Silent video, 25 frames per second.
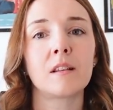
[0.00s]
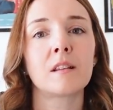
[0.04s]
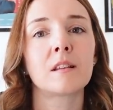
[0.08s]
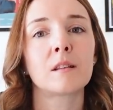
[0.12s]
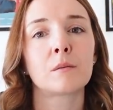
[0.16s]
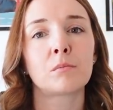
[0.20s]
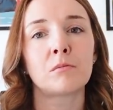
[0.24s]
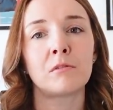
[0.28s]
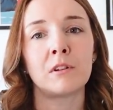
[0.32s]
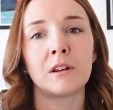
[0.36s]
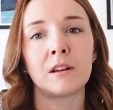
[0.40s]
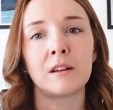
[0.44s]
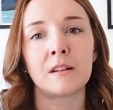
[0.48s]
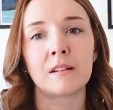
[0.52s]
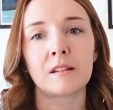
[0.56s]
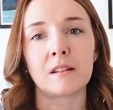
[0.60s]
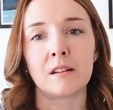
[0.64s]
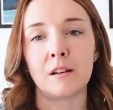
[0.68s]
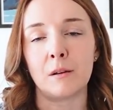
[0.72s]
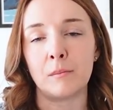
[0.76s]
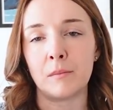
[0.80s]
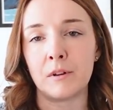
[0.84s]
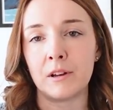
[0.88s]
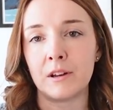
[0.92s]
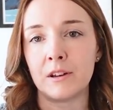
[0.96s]
spring
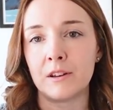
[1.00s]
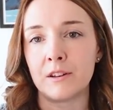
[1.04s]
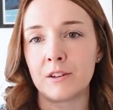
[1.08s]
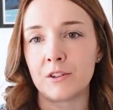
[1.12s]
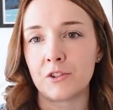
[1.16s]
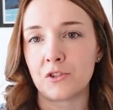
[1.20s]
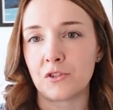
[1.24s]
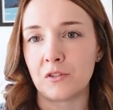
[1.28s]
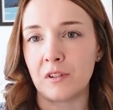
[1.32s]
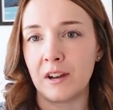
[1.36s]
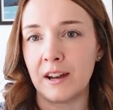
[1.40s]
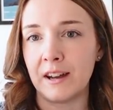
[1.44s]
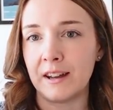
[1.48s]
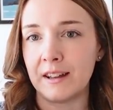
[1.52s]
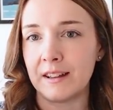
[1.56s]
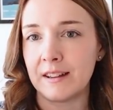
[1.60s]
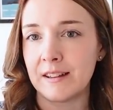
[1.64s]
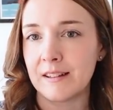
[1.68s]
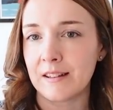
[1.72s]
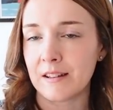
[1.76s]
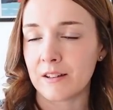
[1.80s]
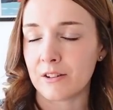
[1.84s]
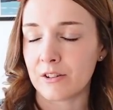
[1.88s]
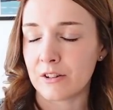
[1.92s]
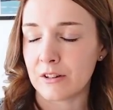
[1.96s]
summer dress.
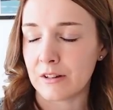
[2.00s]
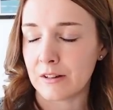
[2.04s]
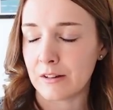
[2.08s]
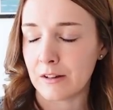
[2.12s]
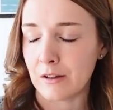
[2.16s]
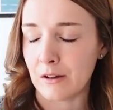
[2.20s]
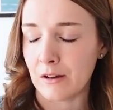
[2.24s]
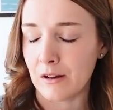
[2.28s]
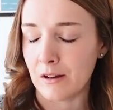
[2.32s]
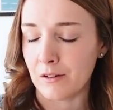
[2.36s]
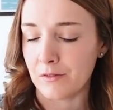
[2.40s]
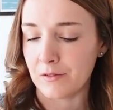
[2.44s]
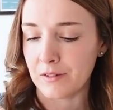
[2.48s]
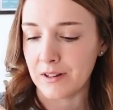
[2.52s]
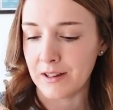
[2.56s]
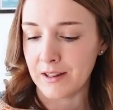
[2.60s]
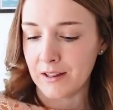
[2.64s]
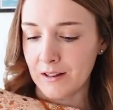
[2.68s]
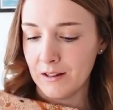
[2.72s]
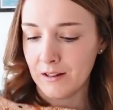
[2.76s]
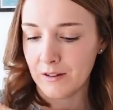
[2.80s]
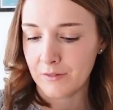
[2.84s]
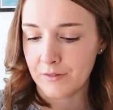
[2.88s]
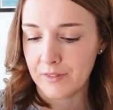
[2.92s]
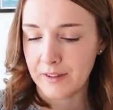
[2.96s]
It's just so lovely. I
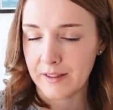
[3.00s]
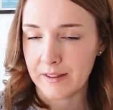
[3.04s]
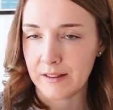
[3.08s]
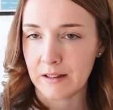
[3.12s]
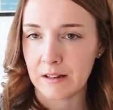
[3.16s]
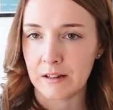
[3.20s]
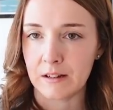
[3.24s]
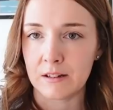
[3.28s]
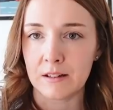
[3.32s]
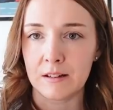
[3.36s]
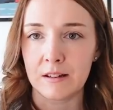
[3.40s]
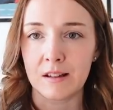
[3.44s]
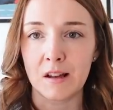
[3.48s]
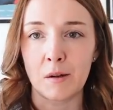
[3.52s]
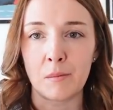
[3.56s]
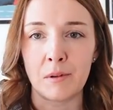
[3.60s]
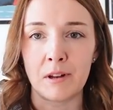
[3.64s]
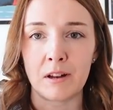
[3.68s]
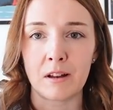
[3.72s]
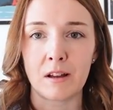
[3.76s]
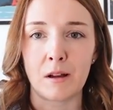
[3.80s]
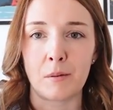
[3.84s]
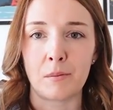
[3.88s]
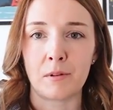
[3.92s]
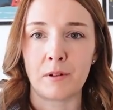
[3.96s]
love this, and it does come in
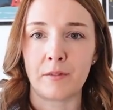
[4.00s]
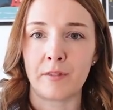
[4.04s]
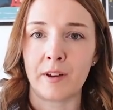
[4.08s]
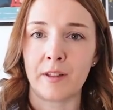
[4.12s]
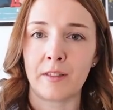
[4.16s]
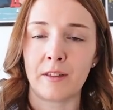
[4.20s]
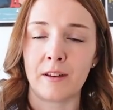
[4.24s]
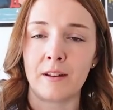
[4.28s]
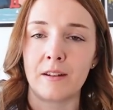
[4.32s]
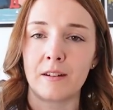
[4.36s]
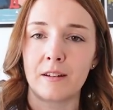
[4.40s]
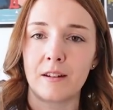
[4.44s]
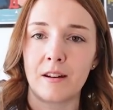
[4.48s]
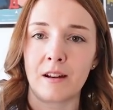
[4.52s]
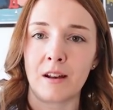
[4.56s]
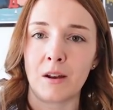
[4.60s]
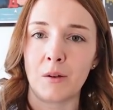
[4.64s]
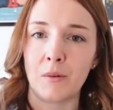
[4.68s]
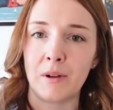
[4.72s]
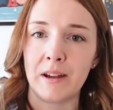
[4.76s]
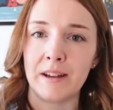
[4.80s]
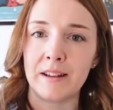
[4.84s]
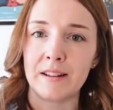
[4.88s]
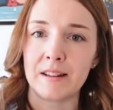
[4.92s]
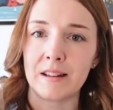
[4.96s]
a couple of other
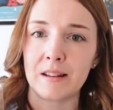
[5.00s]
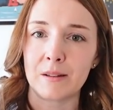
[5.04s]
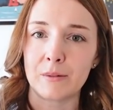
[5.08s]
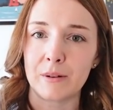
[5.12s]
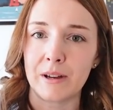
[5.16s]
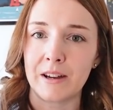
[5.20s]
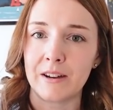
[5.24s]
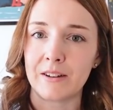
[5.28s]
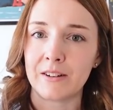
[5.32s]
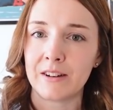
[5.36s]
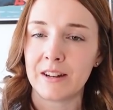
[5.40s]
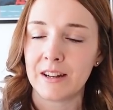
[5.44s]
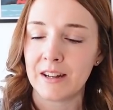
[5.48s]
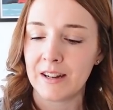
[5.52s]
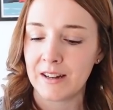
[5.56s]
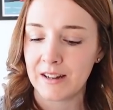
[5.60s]
colorways as well.